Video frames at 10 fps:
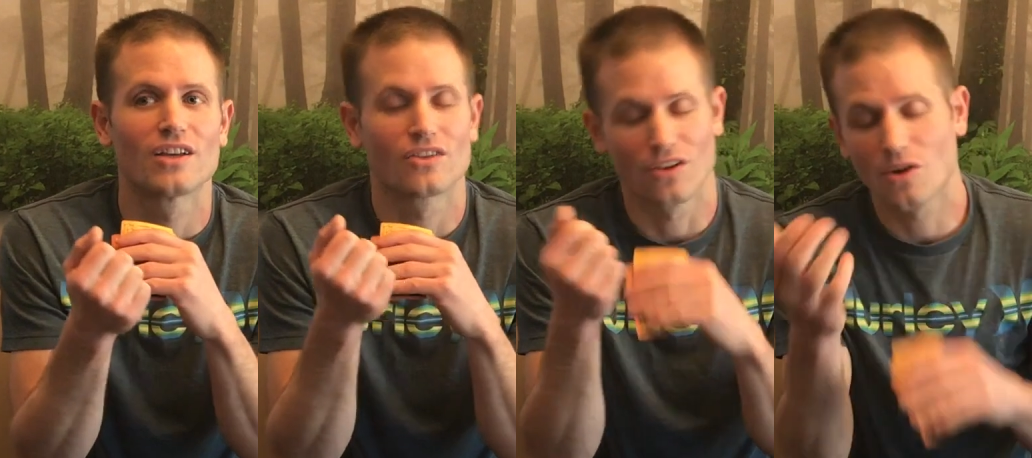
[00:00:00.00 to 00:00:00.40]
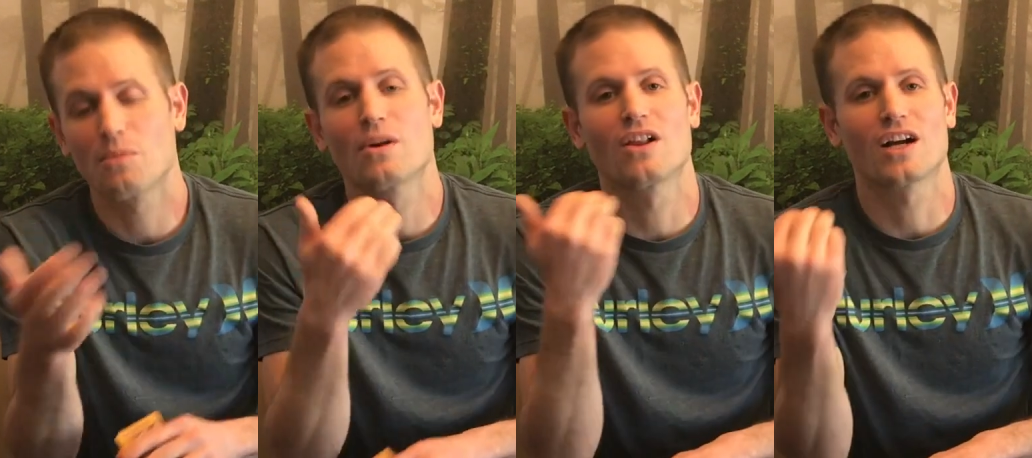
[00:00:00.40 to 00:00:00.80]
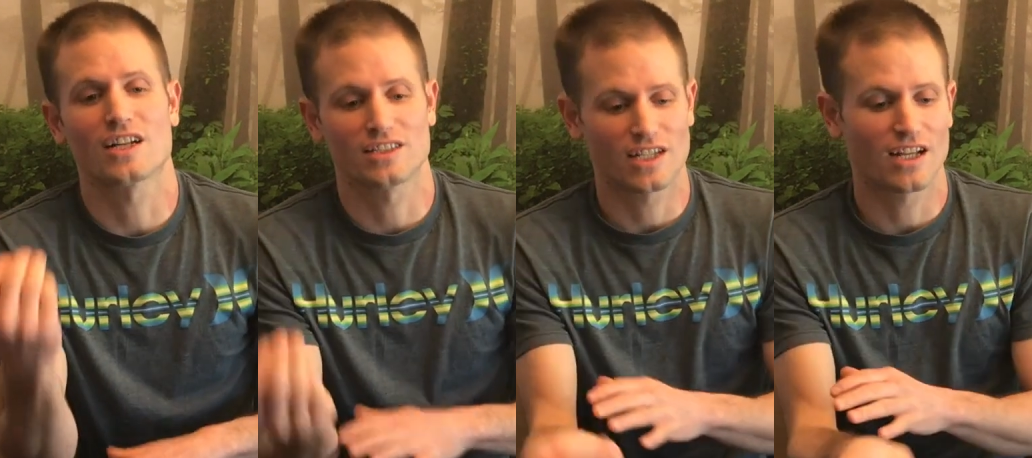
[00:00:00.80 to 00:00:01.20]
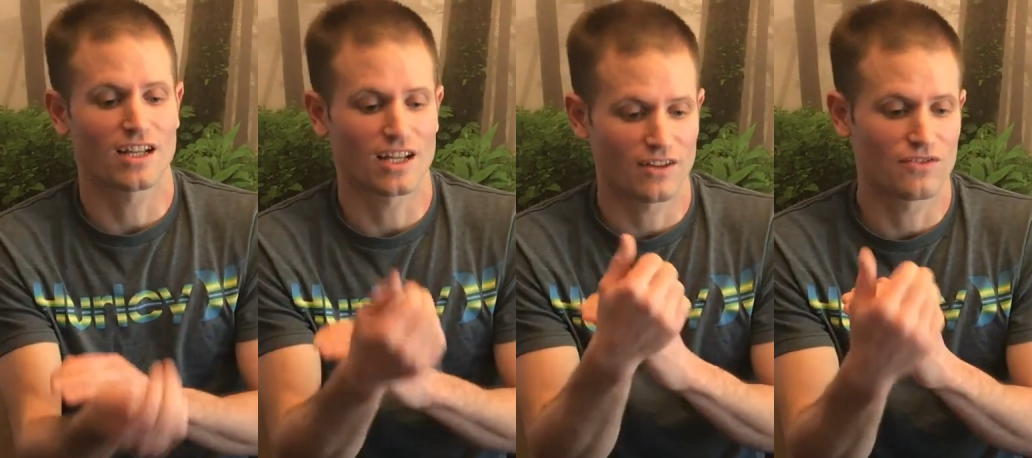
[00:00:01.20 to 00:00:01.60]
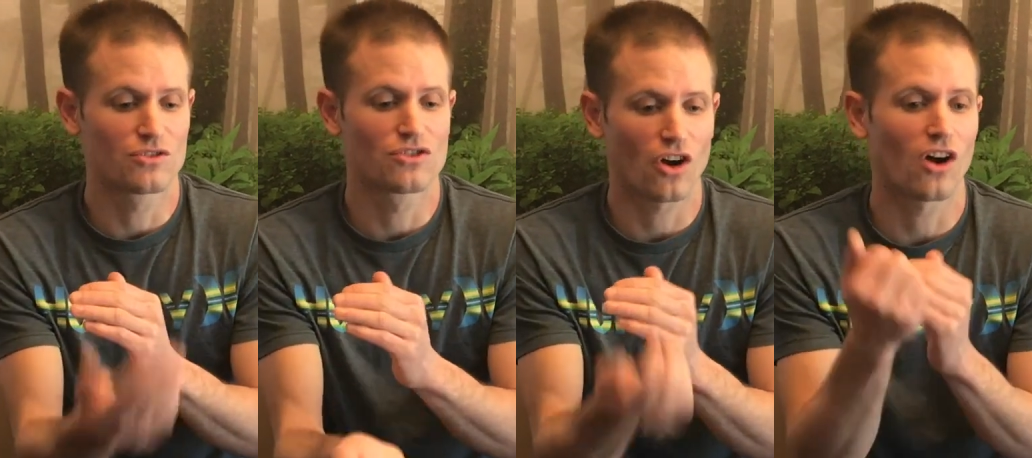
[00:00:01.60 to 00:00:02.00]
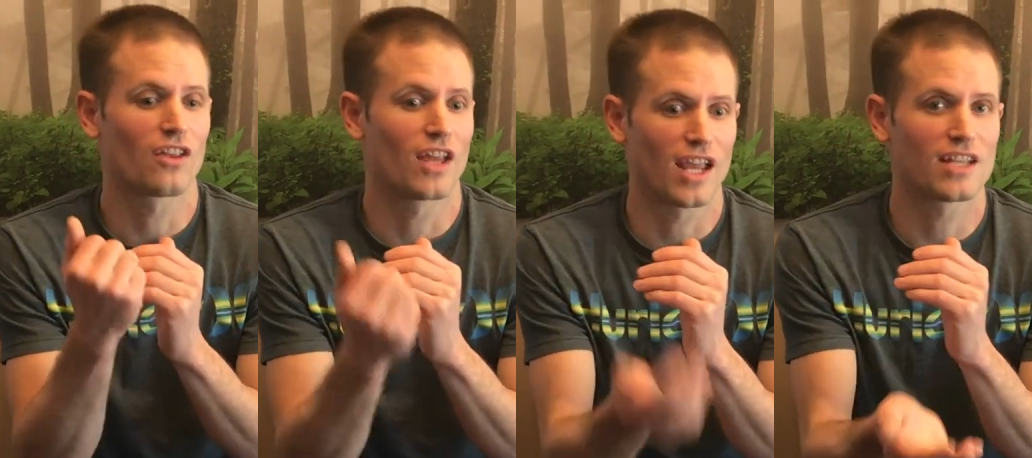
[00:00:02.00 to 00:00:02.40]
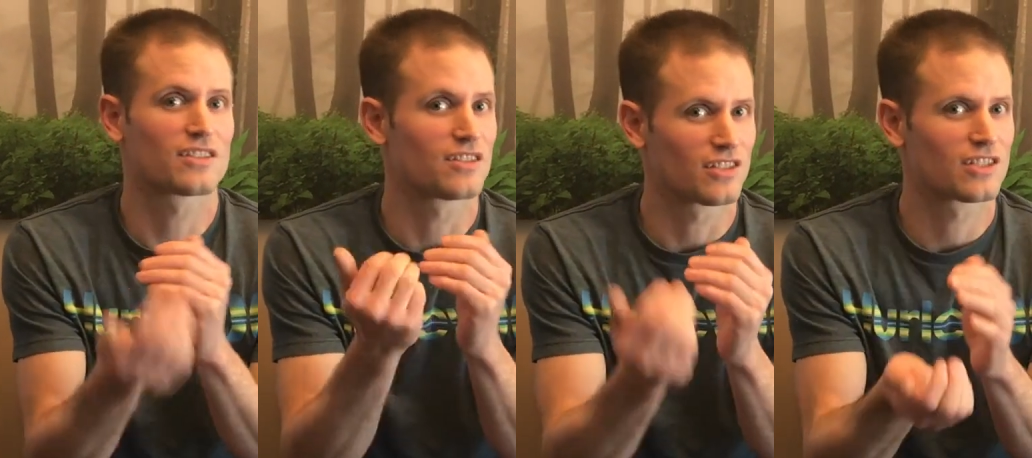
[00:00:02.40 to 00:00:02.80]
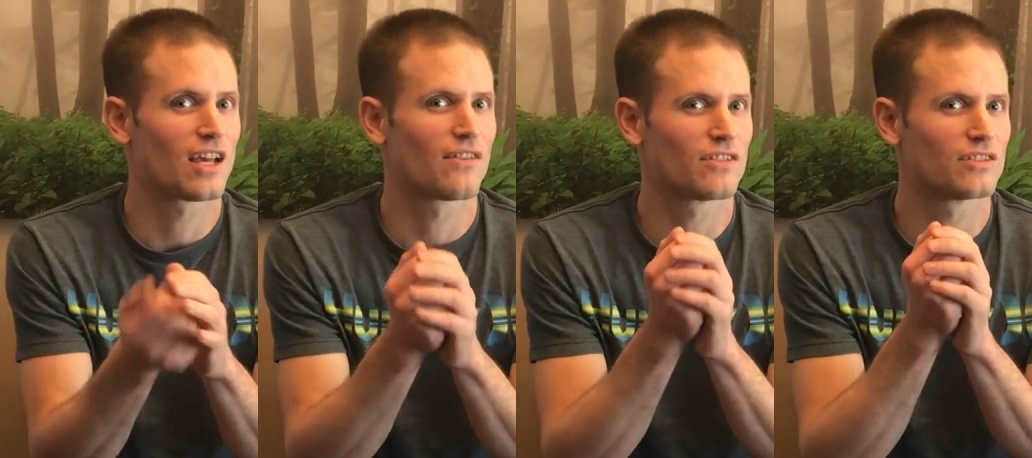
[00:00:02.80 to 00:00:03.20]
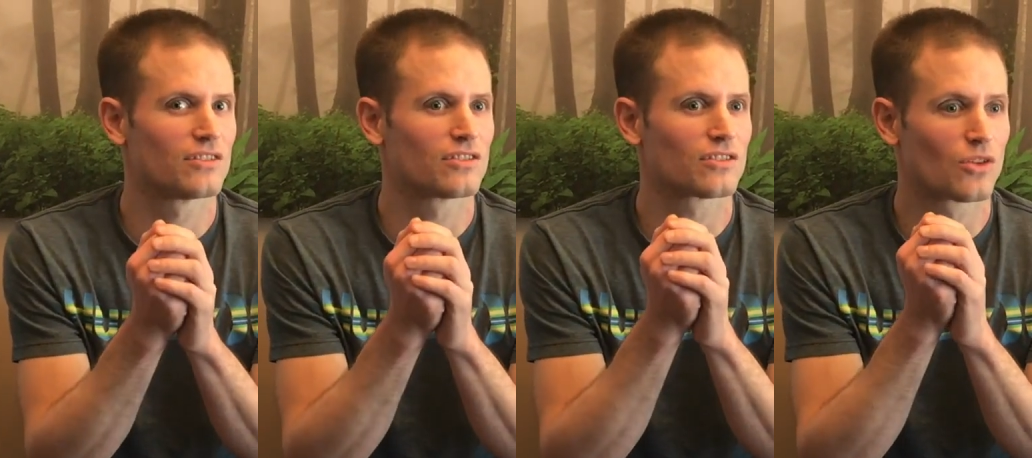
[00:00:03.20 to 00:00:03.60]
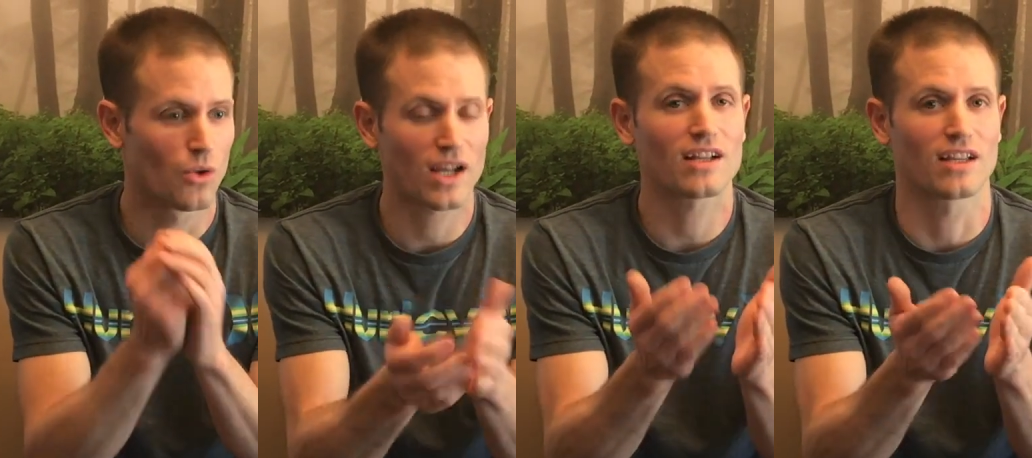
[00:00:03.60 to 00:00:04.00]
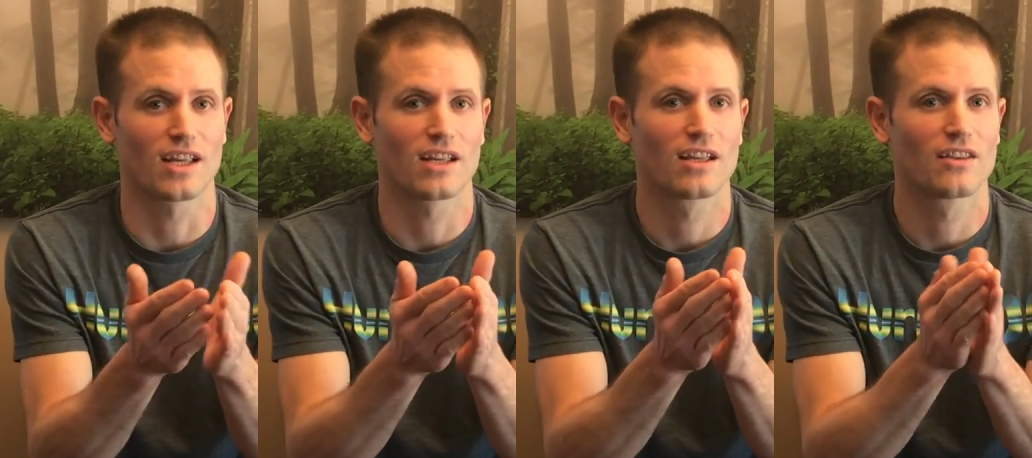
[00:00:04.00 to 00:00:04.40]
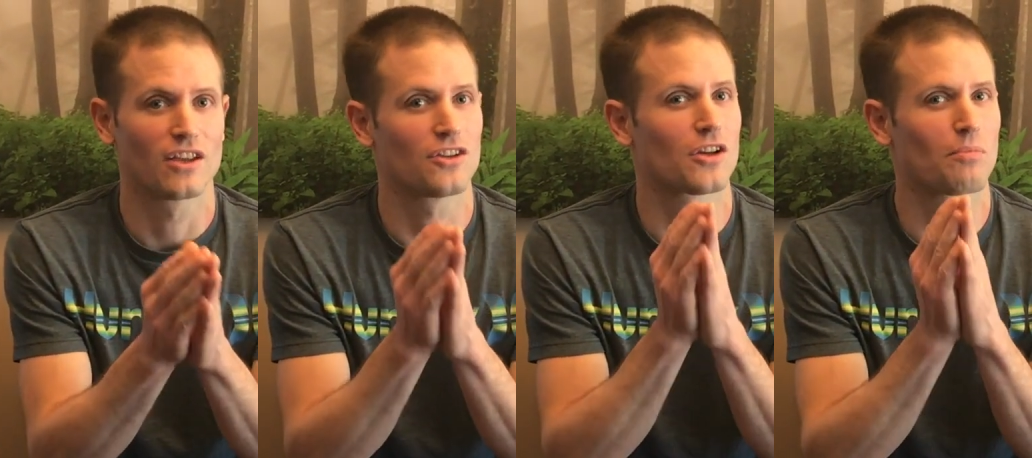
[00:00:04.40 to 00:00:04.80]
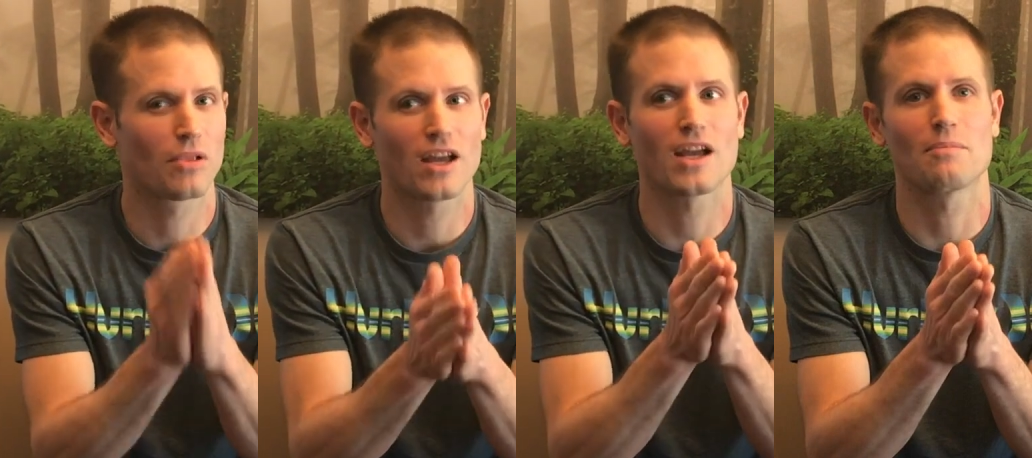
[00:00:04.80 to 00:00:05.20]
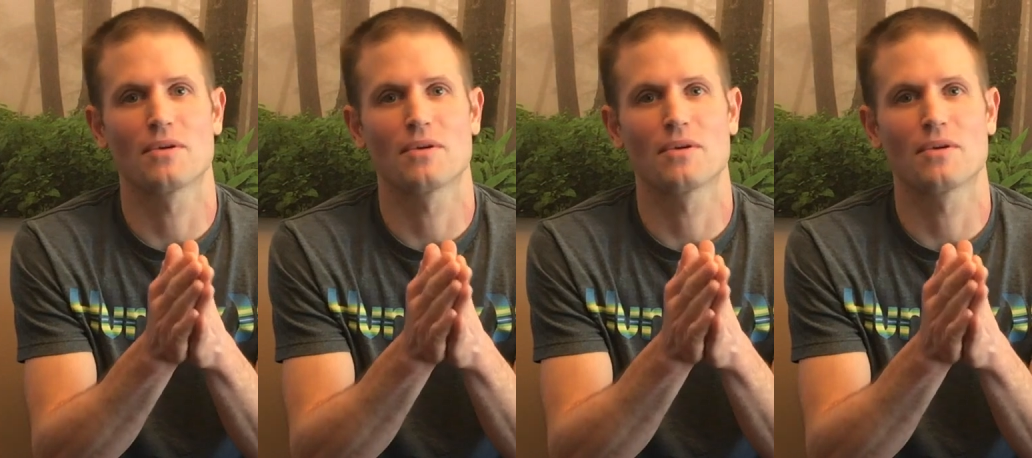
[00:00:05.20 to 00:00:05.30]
So a little bit of luck, I said, like if you draw the 8s and the 7 quickly, then you can play them.